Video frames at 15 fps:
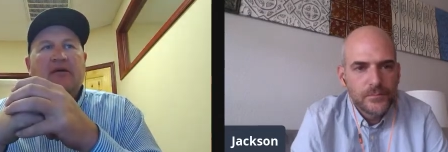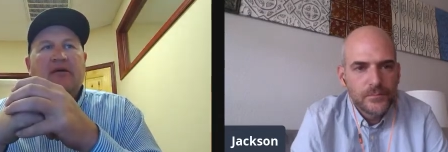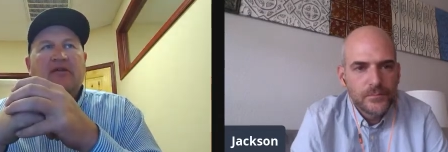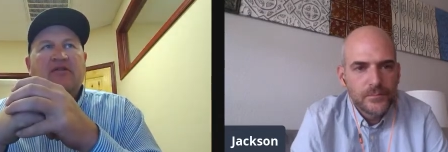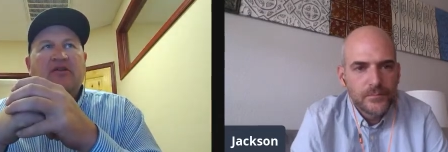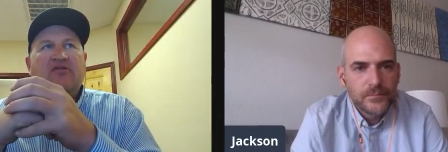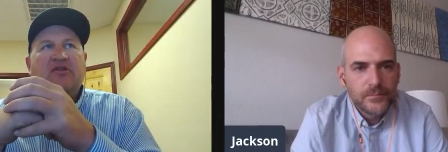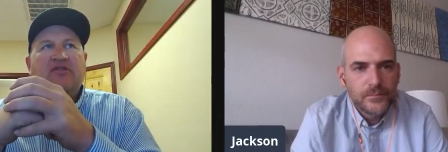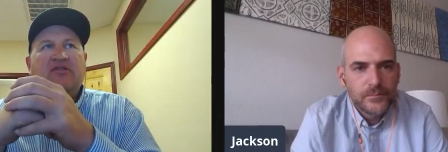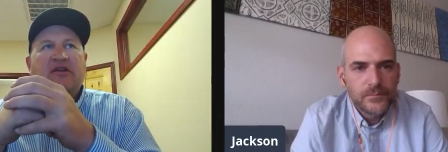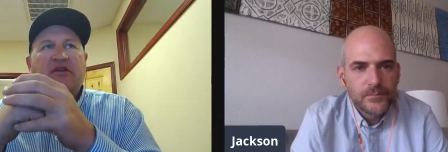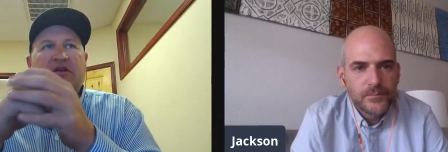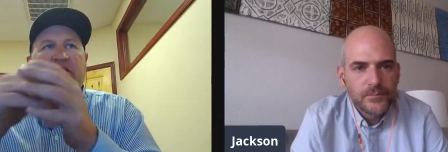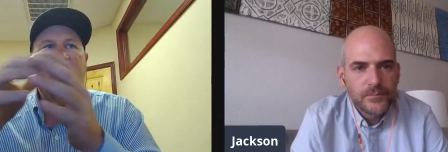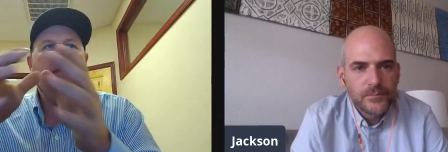Speaker 1: it's
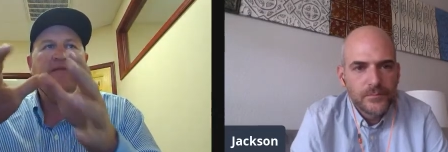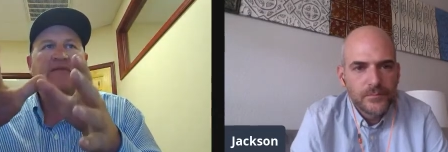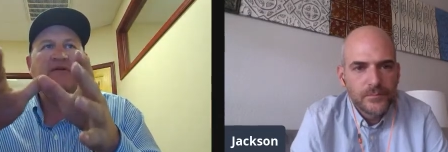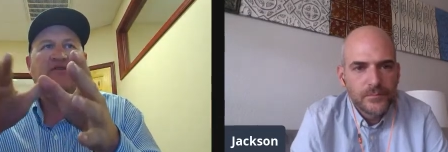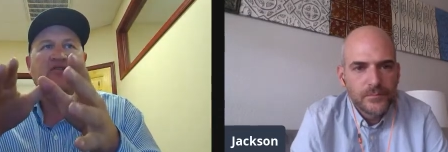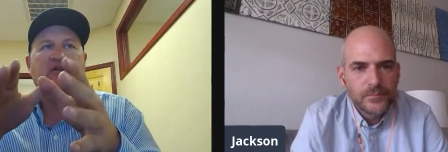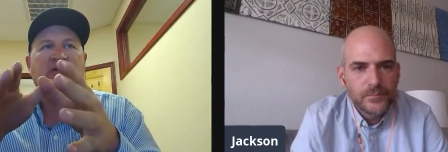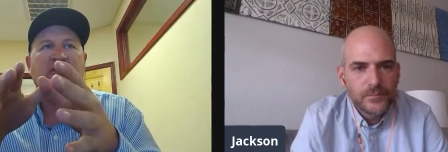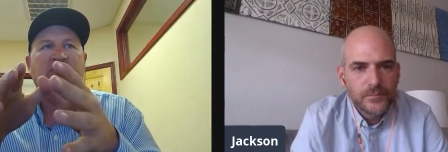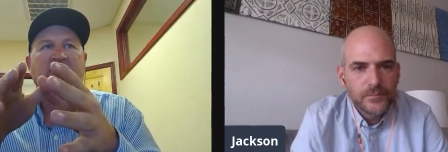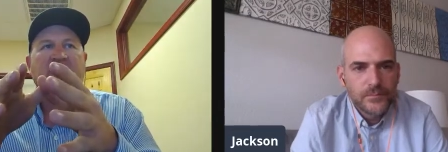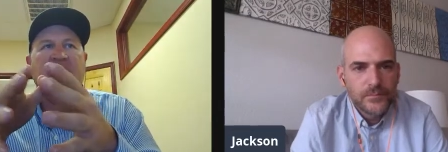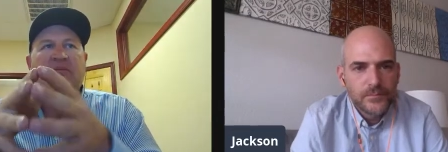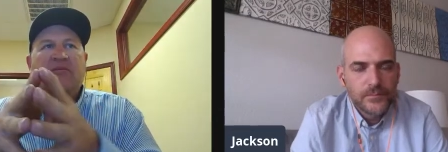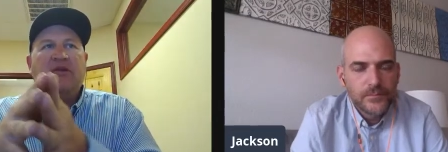interesting. A lot of
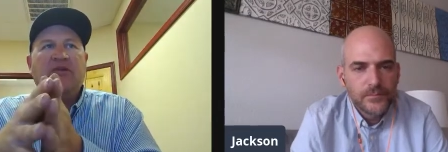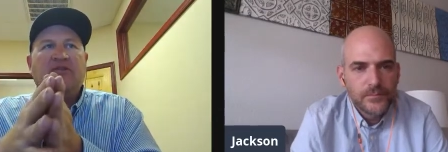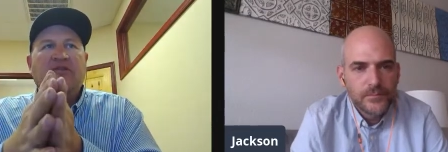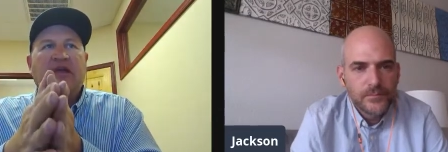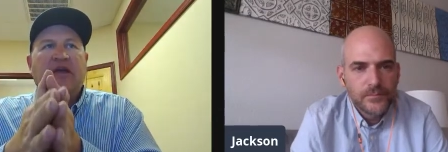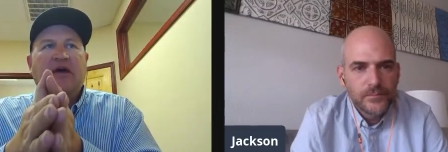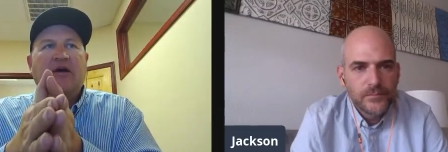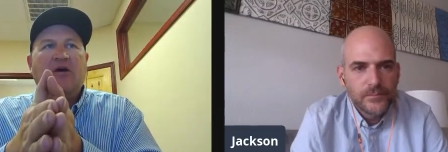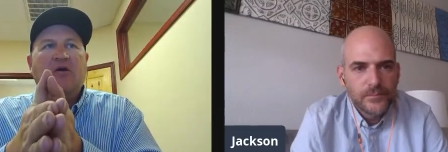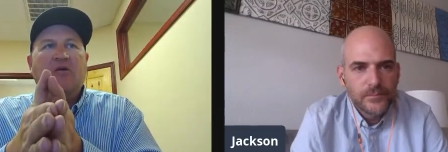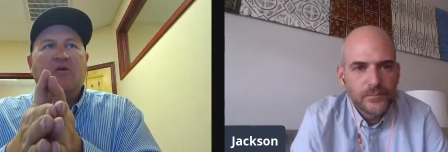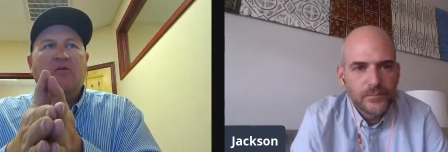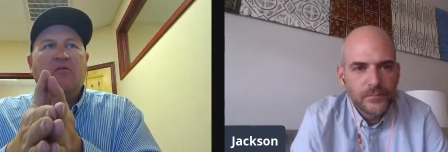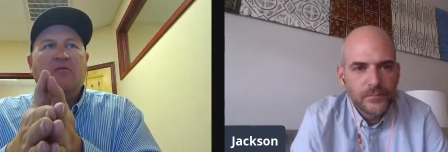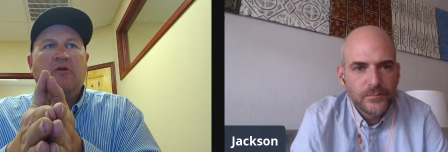insurance companies
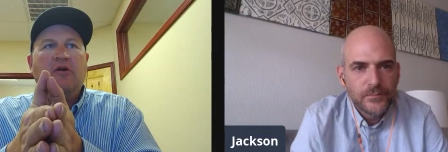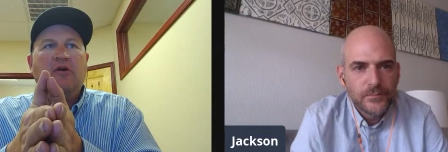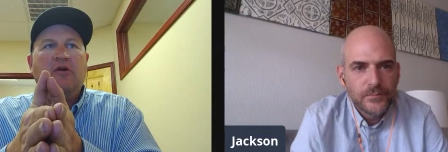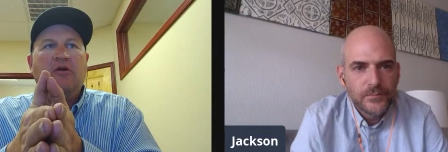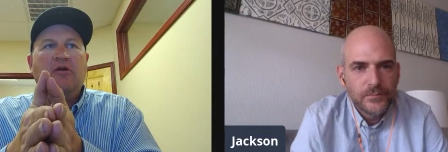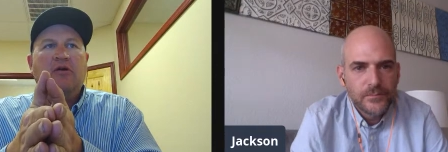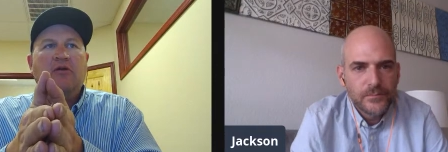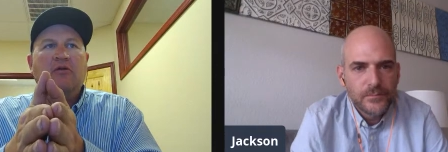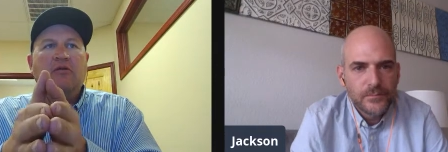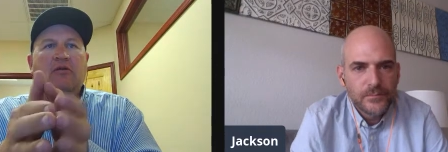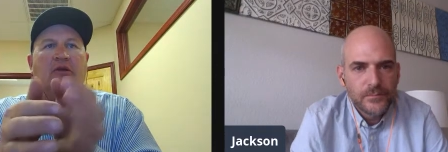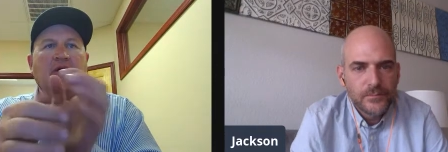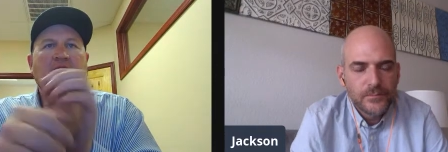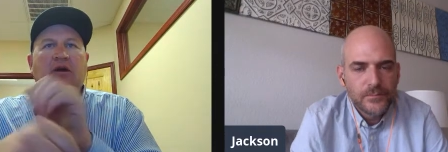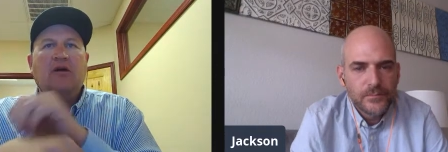now will mm-hmm.